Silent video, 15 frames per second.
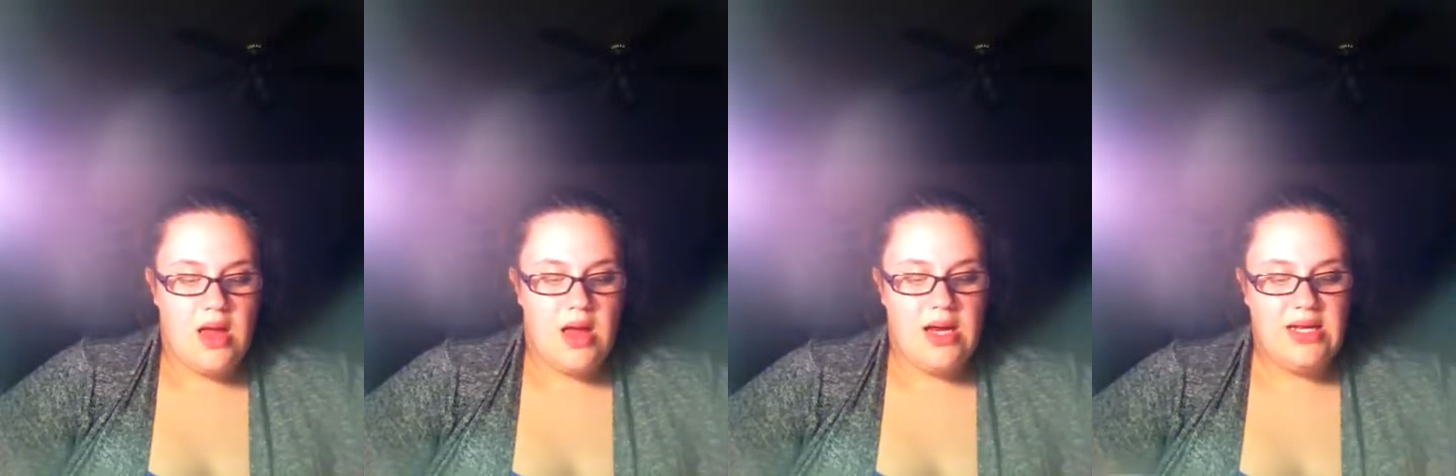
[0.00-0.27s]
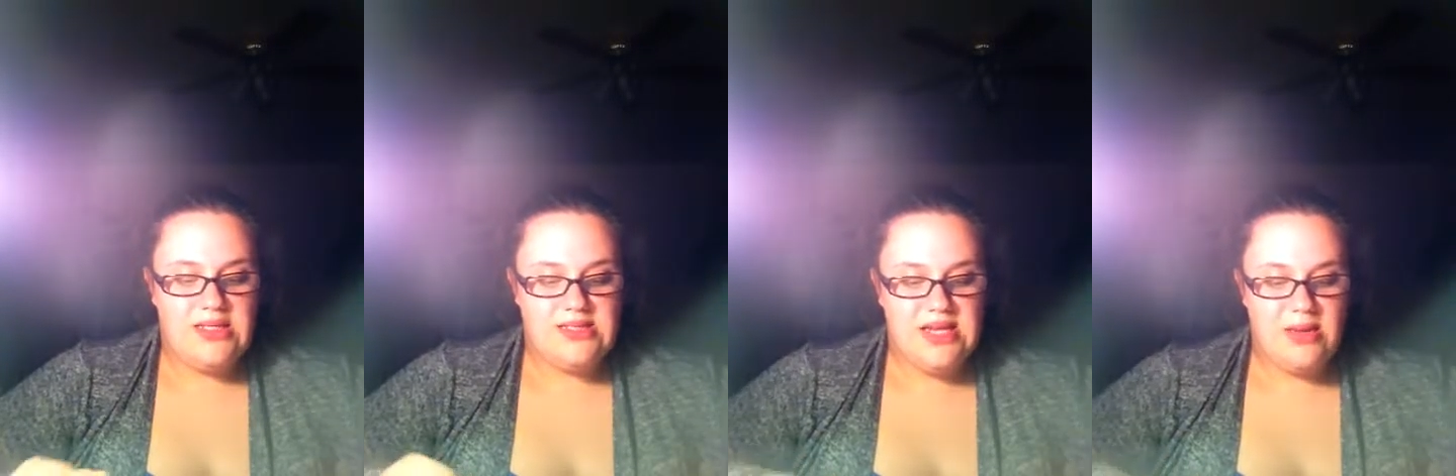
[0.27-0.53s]

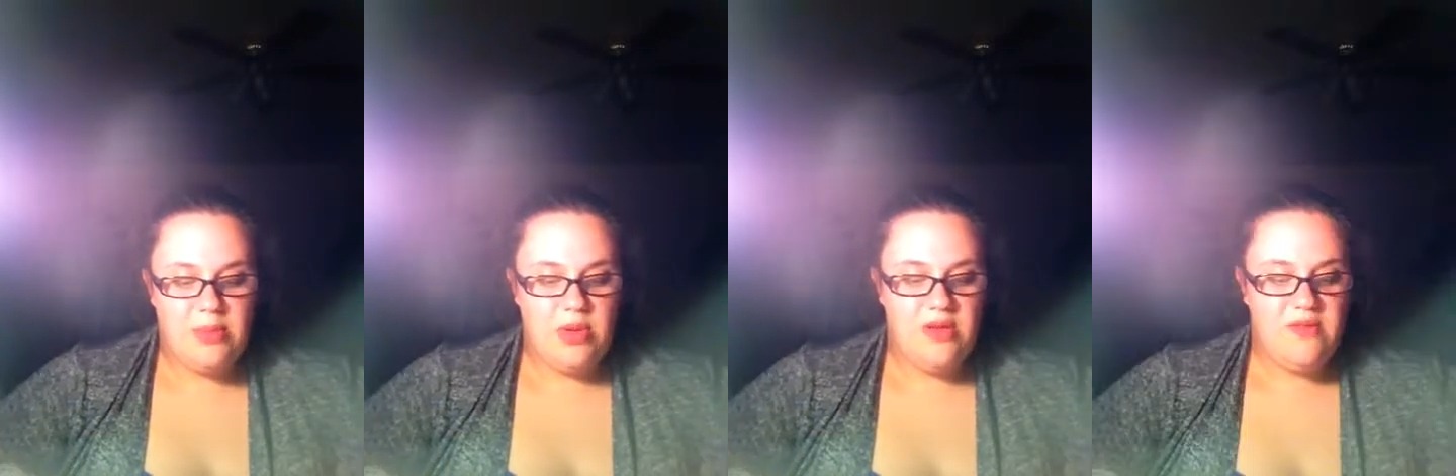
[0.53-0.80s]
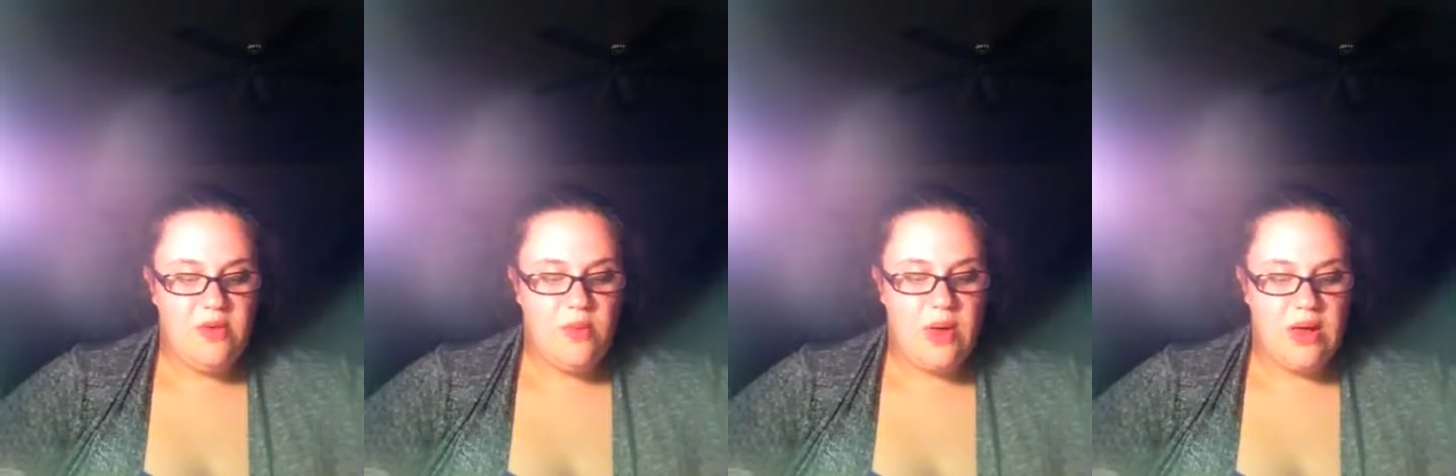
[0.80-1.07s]
An example
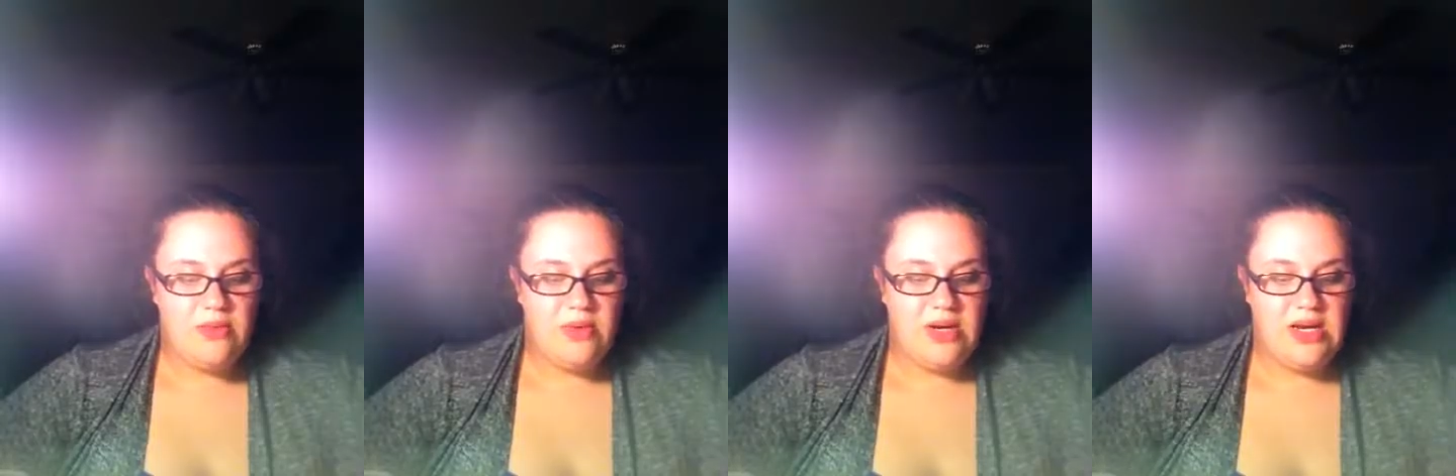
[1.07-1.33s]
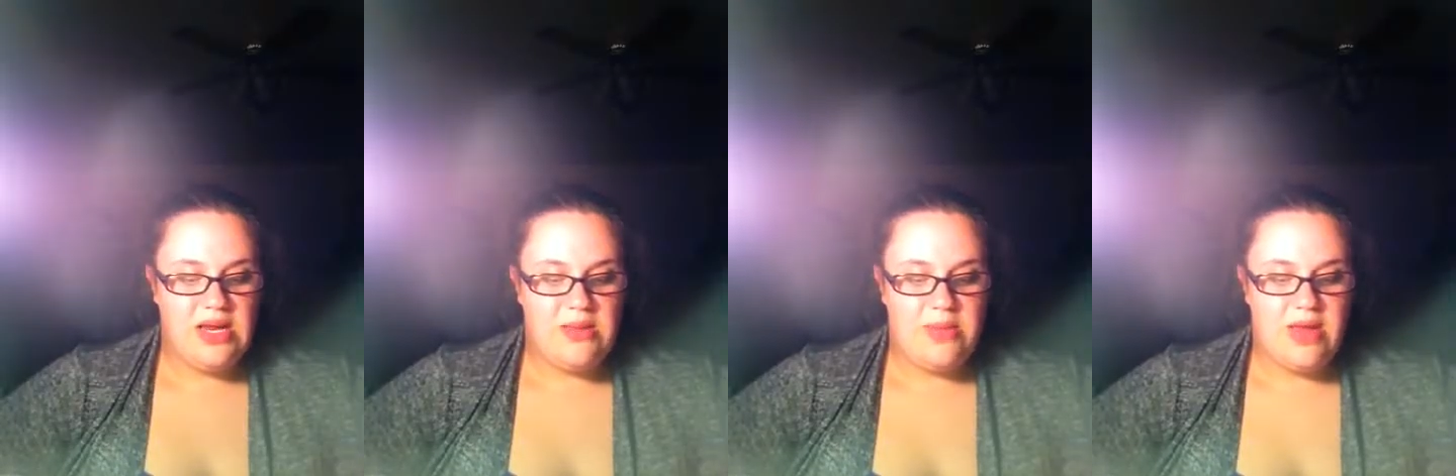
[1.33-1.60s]
of a
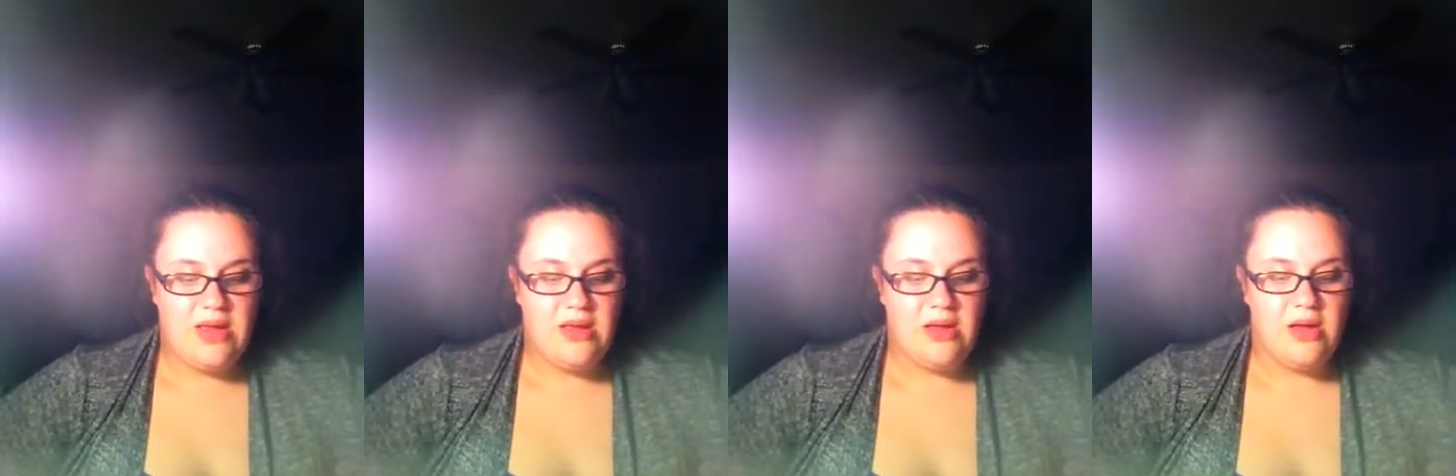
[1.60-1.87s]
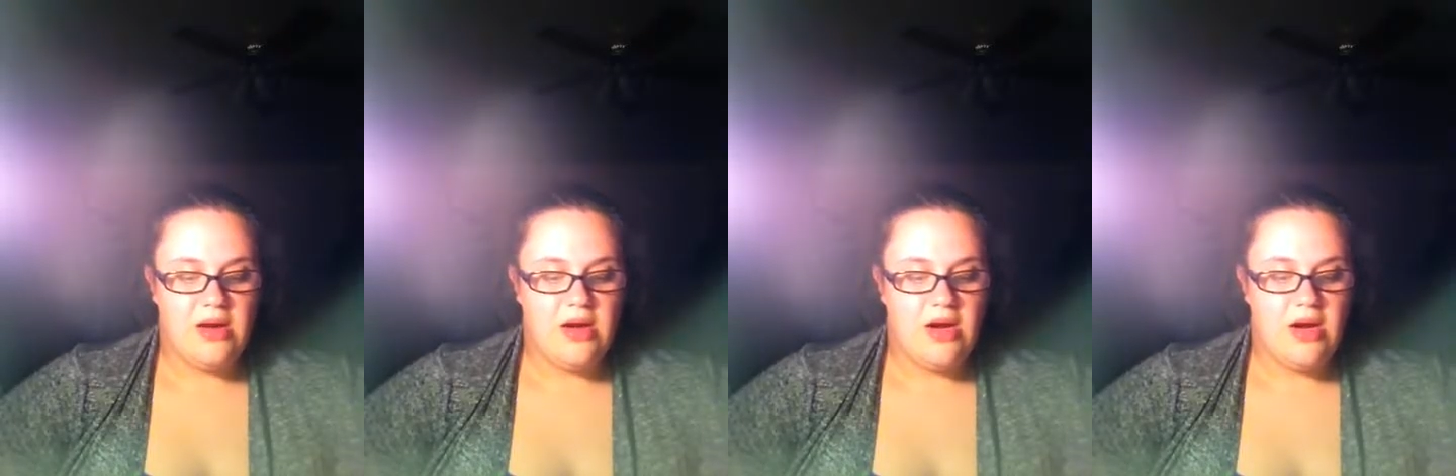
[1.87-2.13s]
well-written email
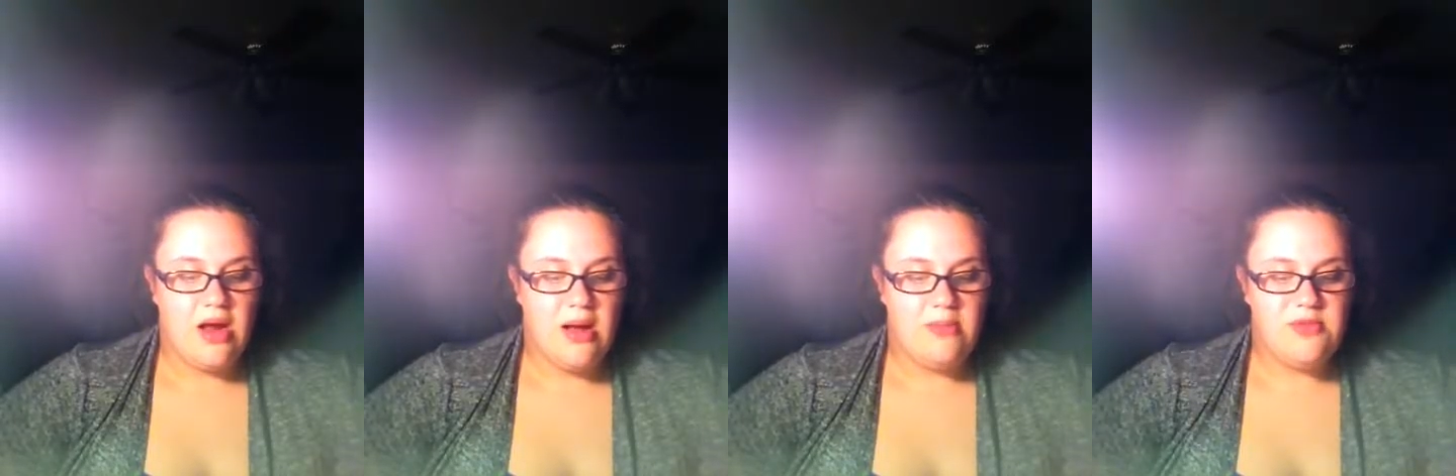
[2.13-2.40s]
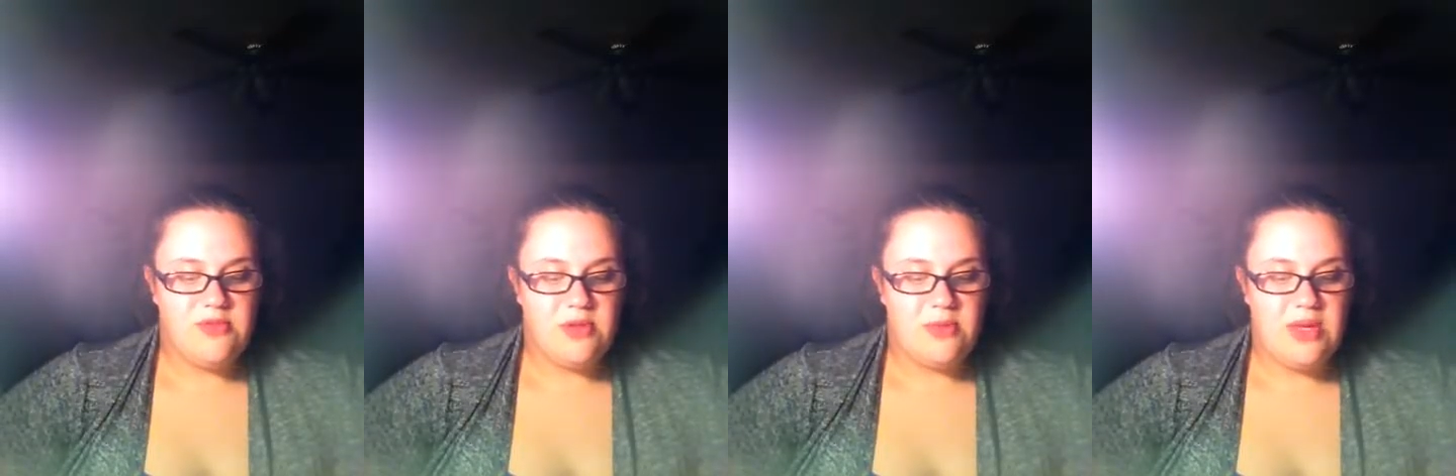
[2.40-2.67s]

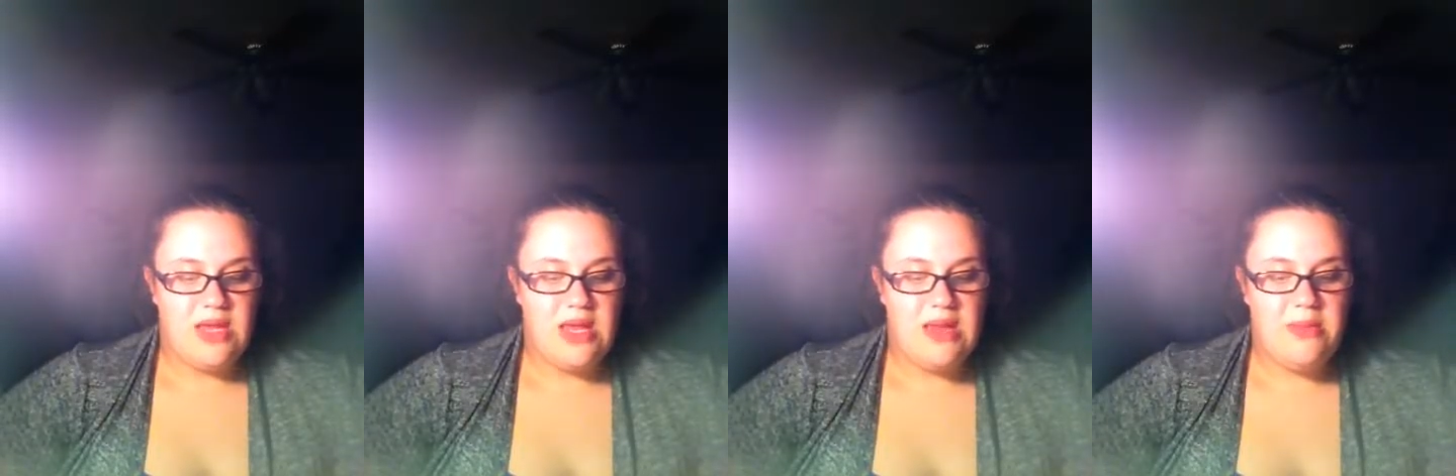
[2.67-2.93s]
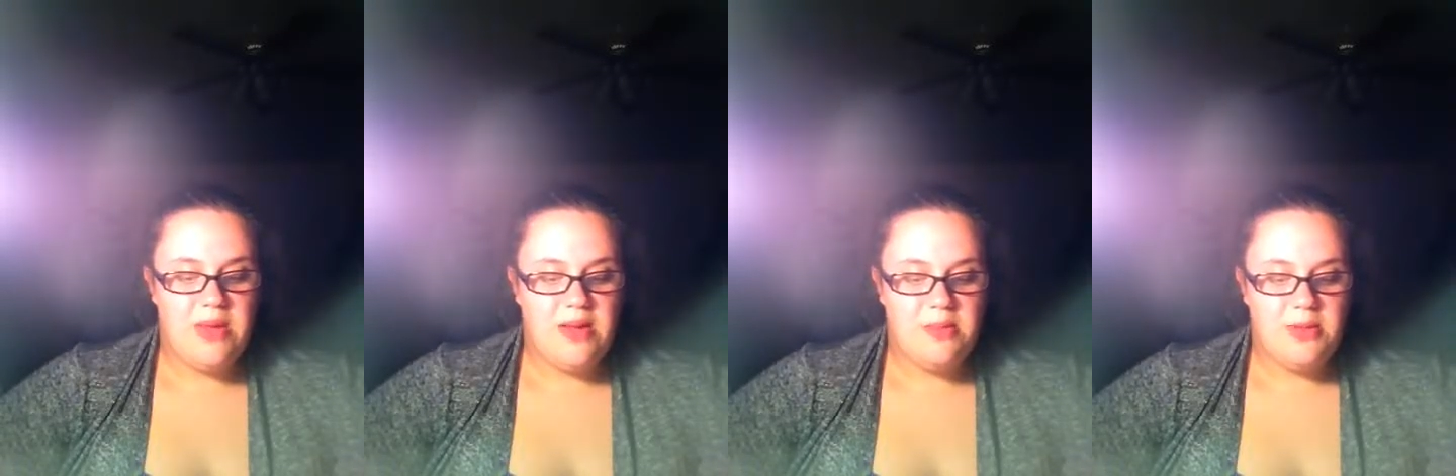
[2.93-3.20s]
comes from
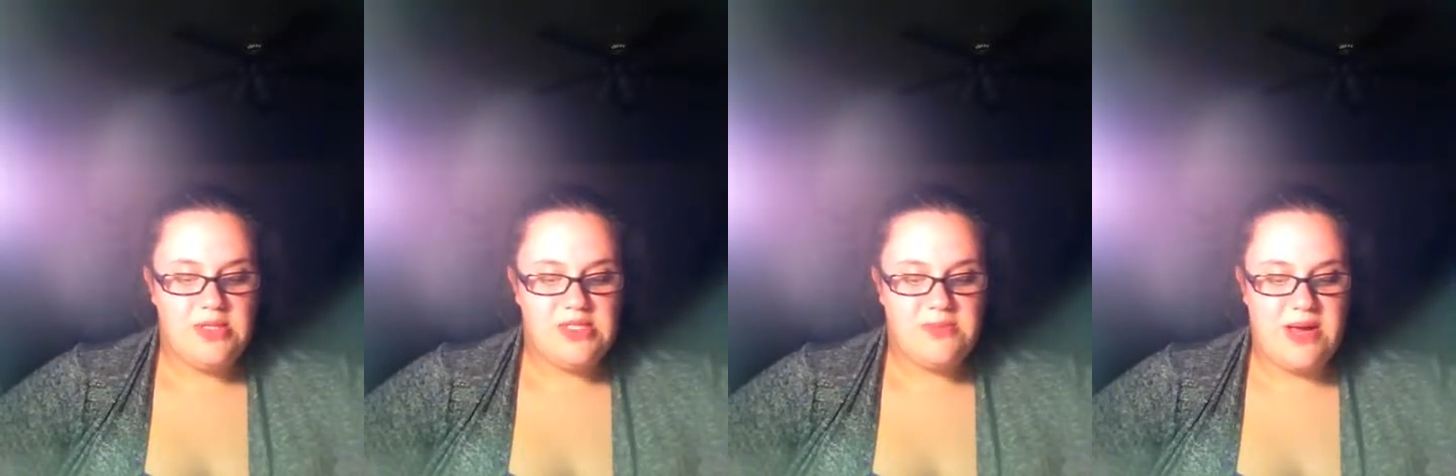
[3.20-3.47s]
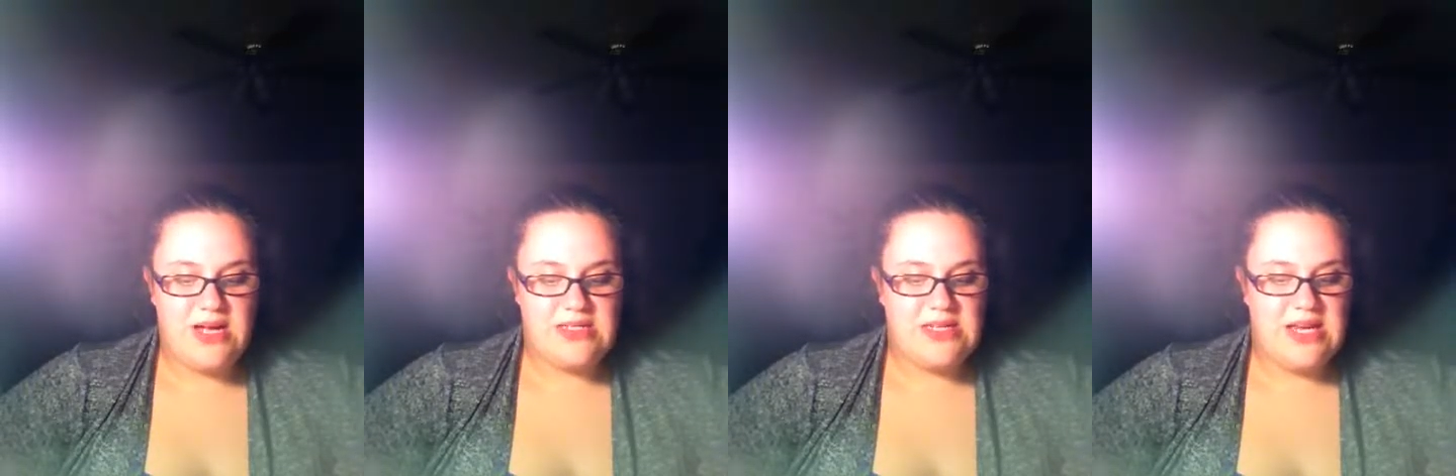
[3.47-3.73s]
Email
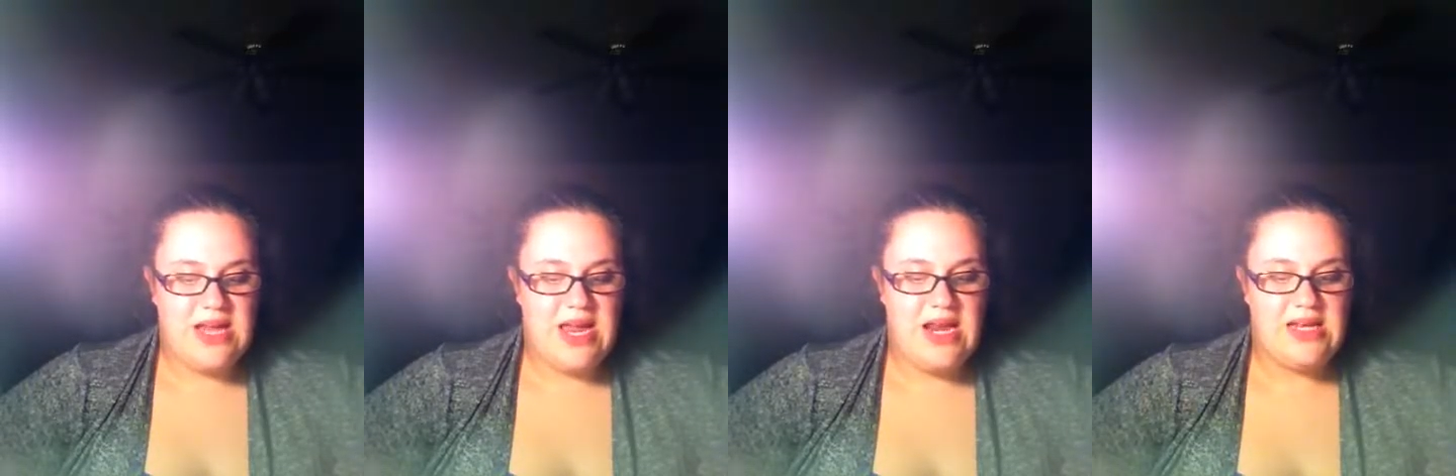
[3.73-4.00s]
Prospecting,